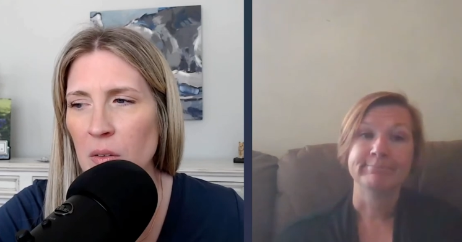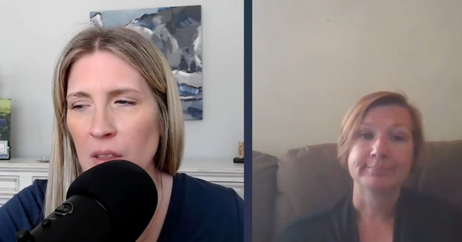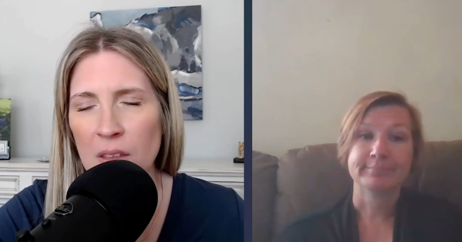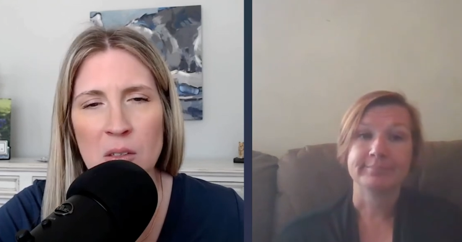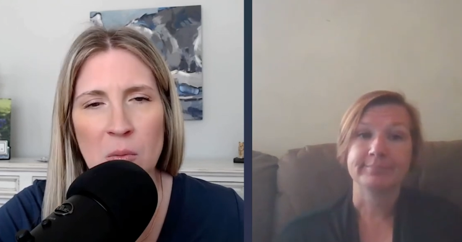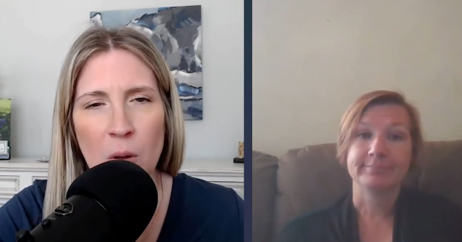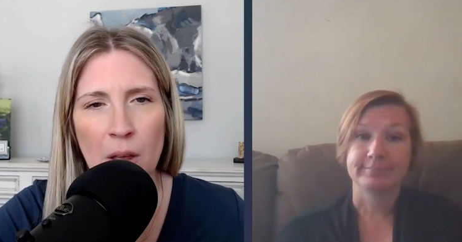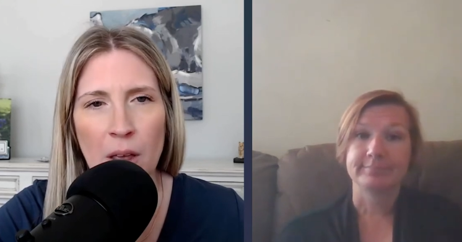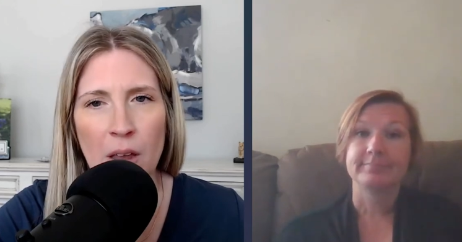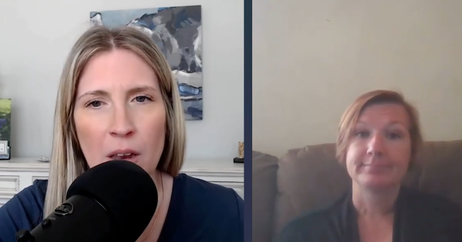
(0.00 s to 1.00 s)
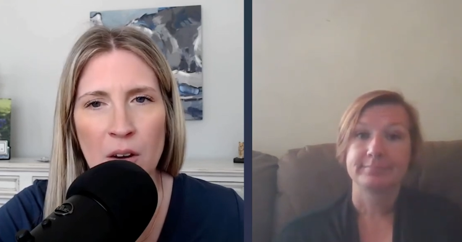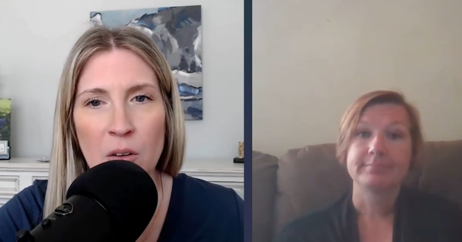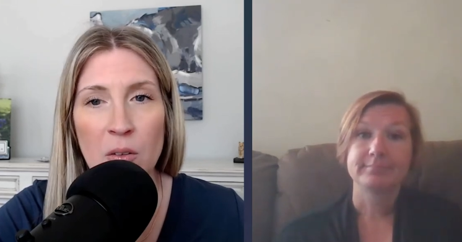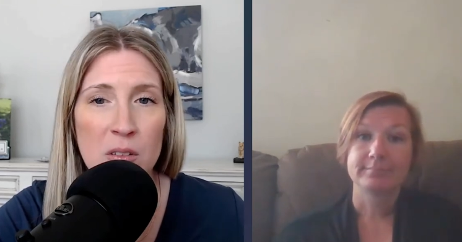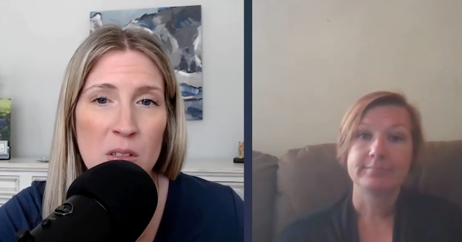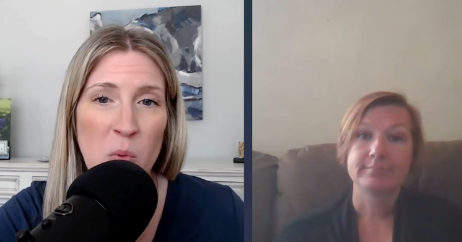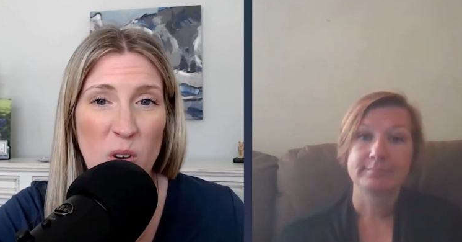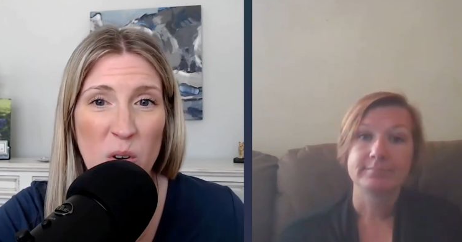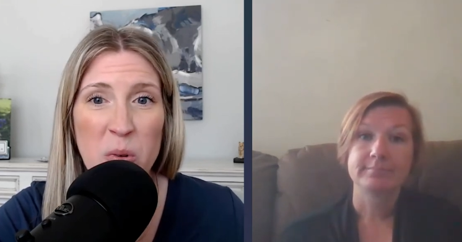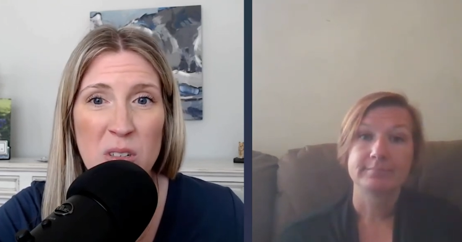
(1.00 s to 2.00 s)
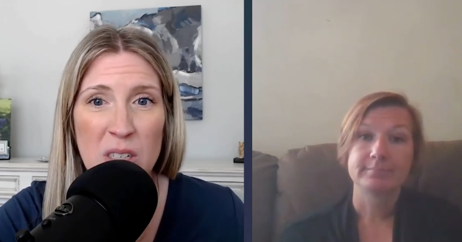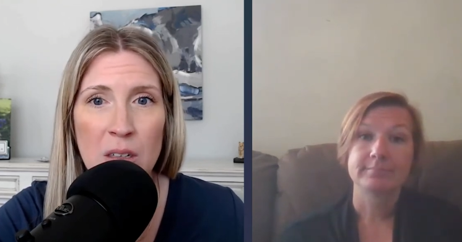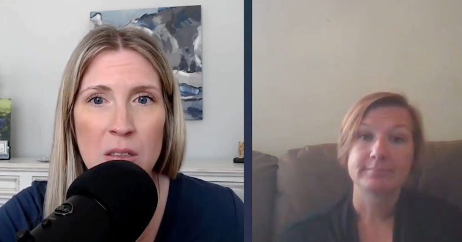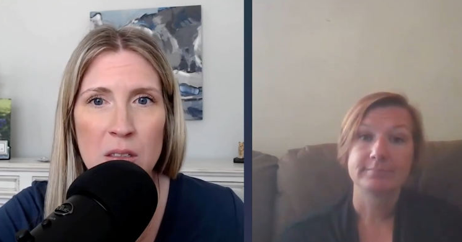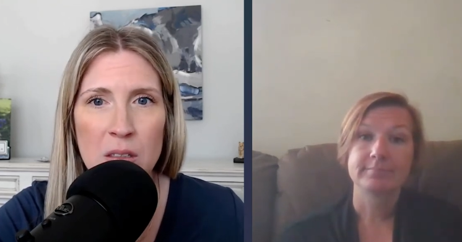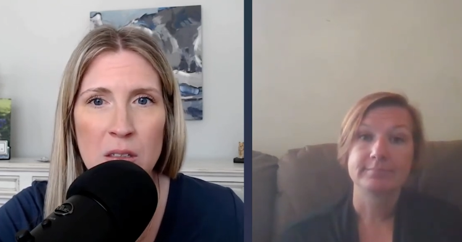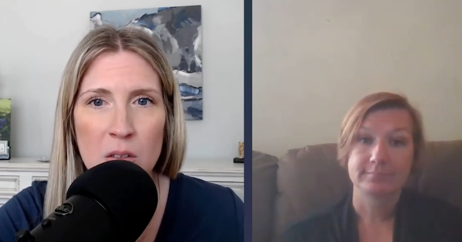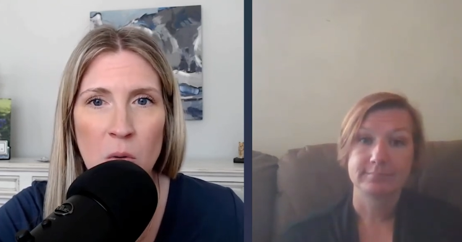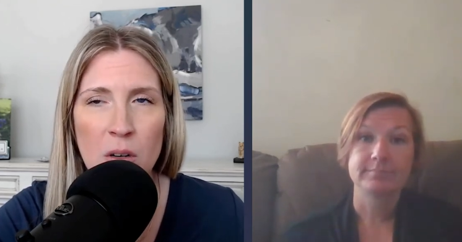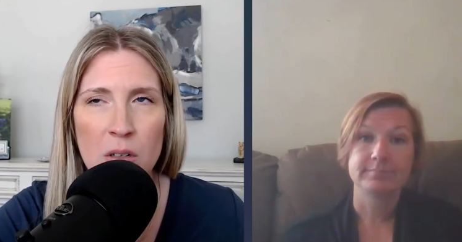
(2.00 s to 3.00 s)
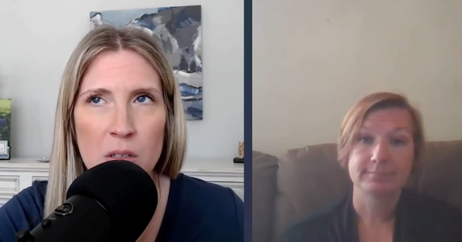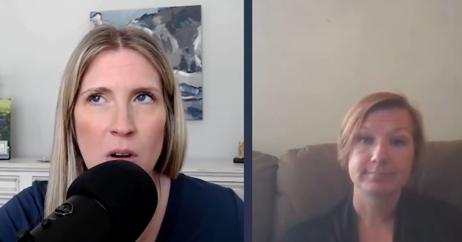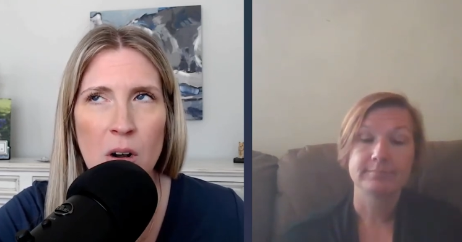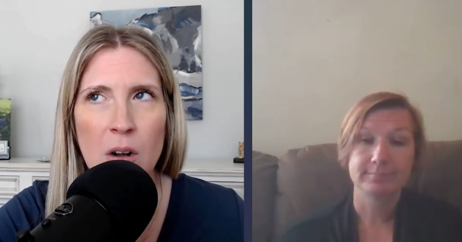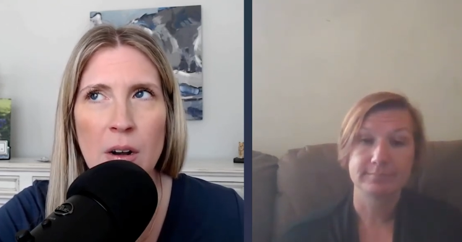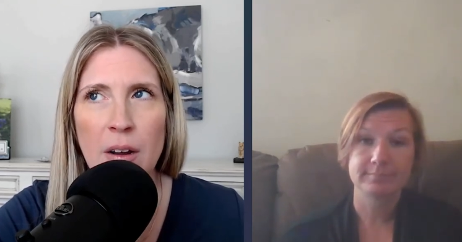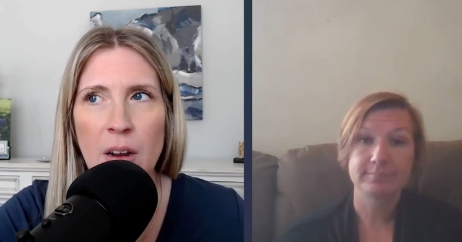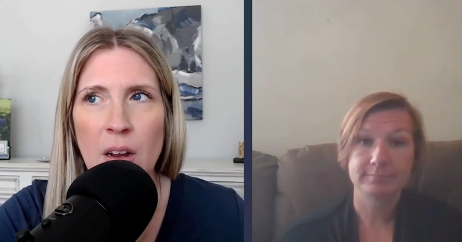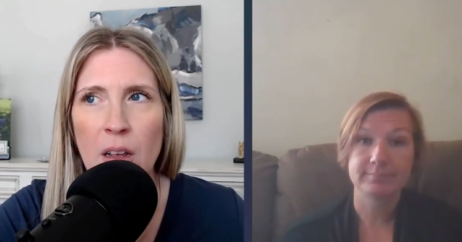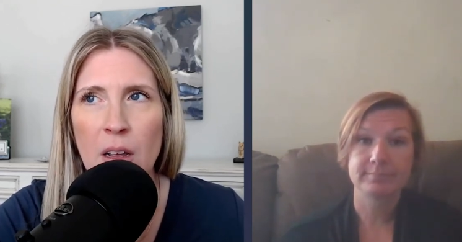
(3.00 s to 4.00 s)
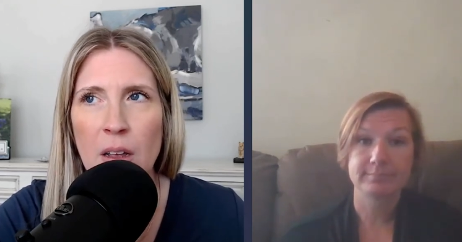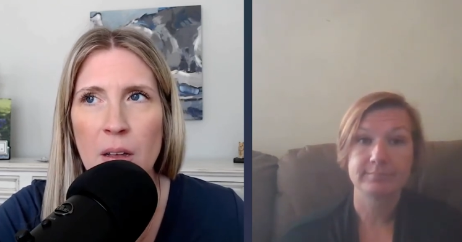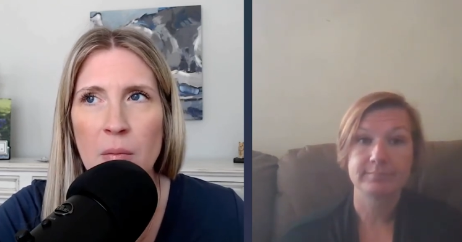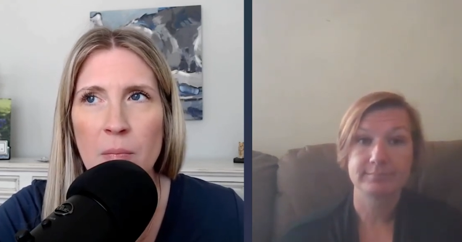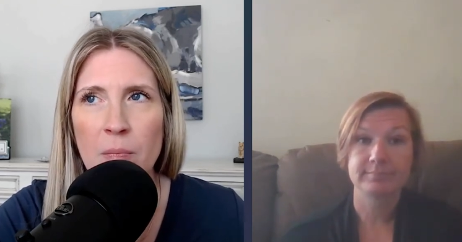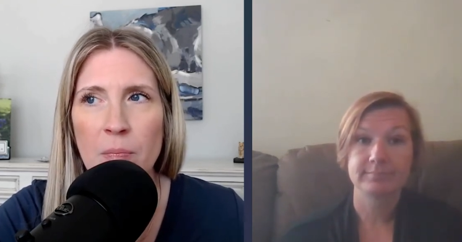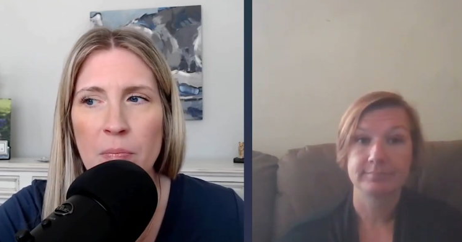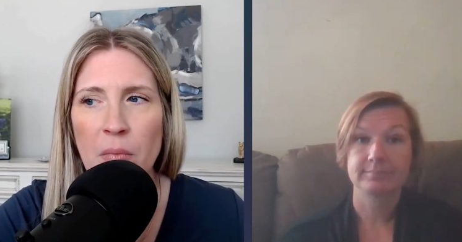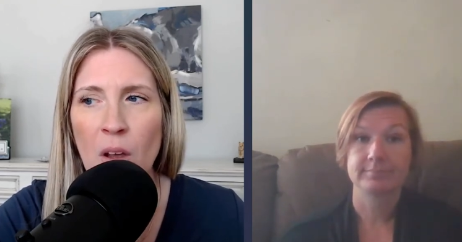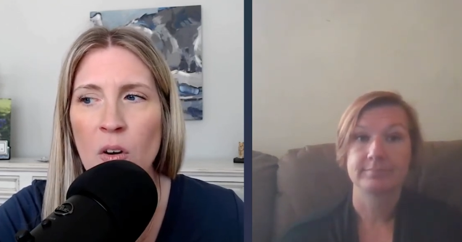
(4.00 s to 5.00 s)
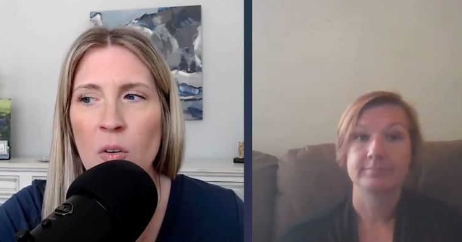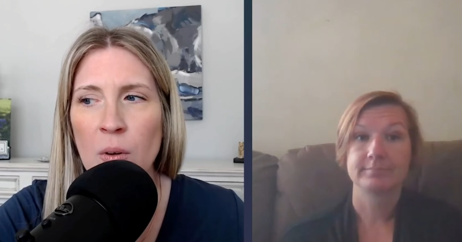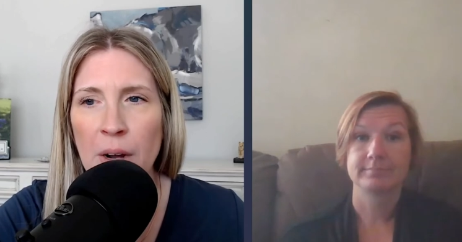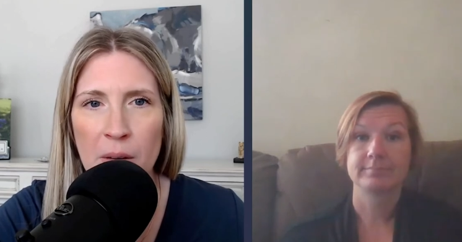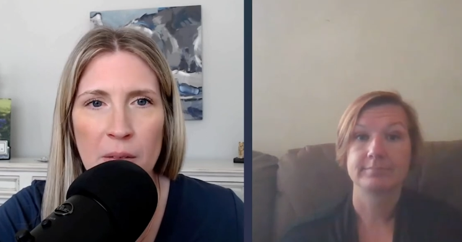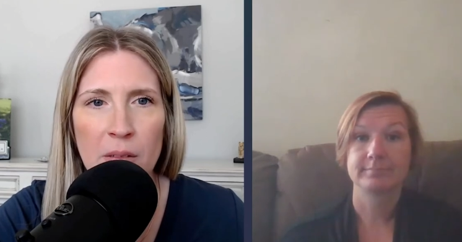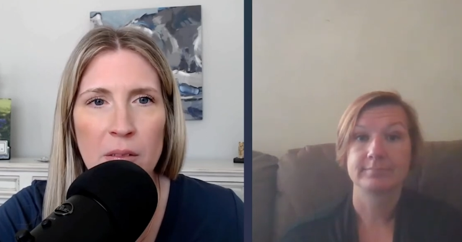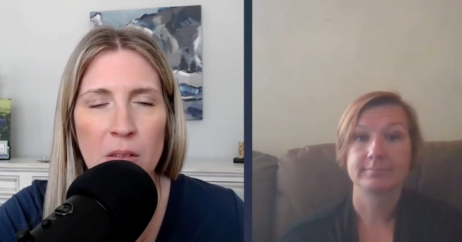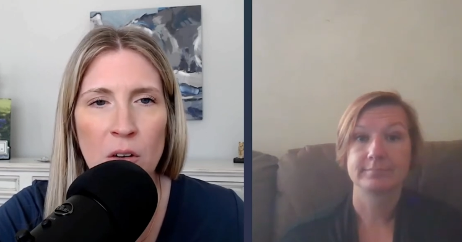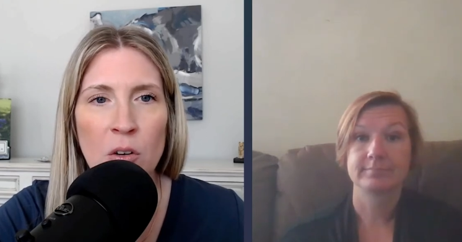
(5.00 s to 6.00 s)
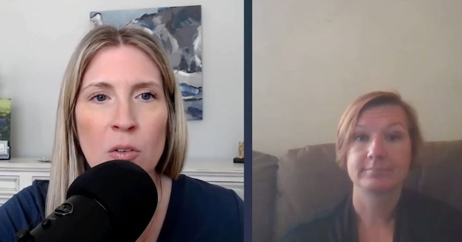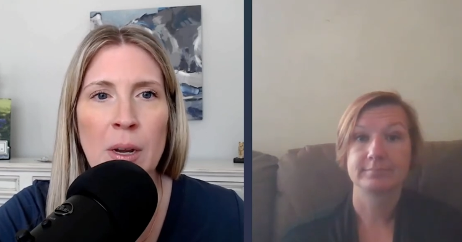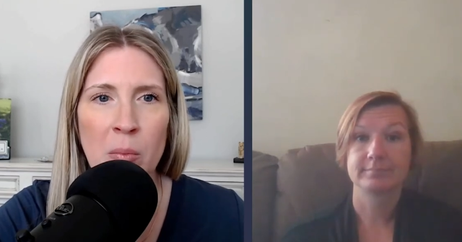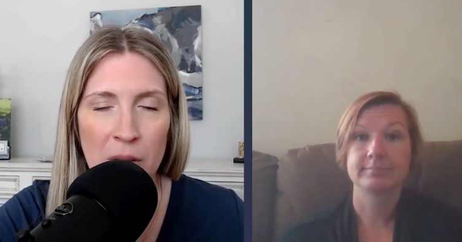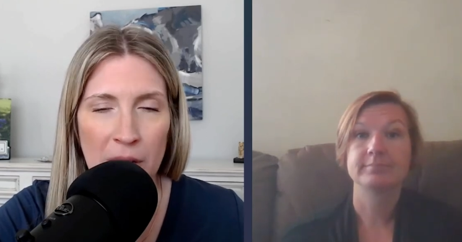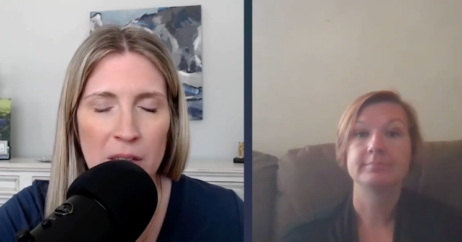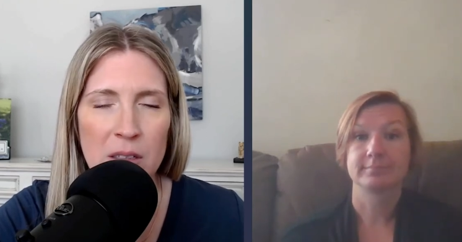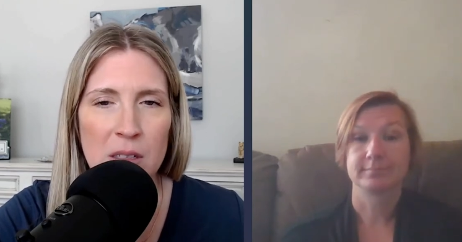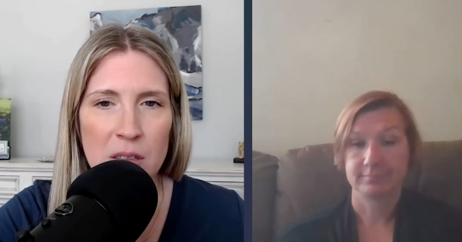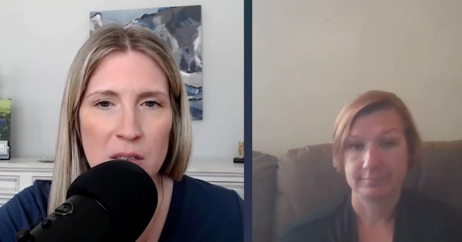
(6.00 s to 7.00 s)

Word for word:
Speaker 1: think that's why, you know, the smaller boutiques stores are um, a great a great place